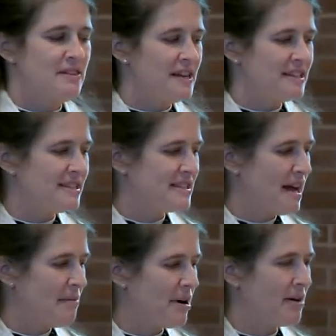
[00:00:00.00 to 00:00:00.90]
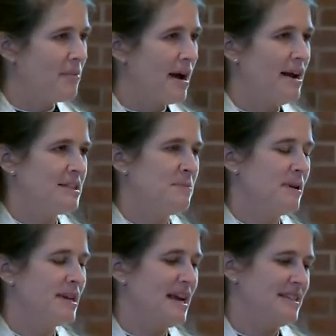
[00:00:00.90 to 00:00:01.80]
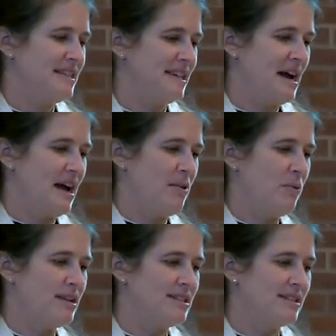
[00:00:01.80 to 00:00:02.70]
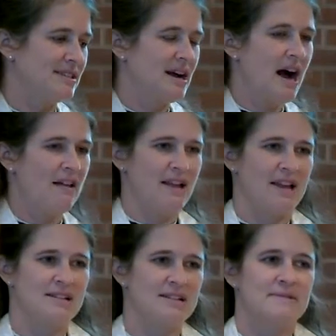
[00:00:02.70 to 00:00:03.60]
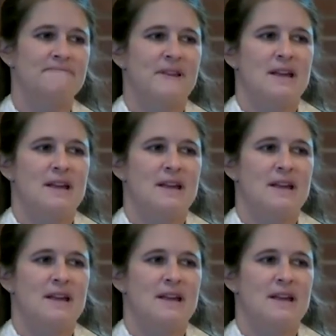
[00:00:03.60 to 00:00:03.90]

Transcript: This summer, my husband Casey and I went to Scotland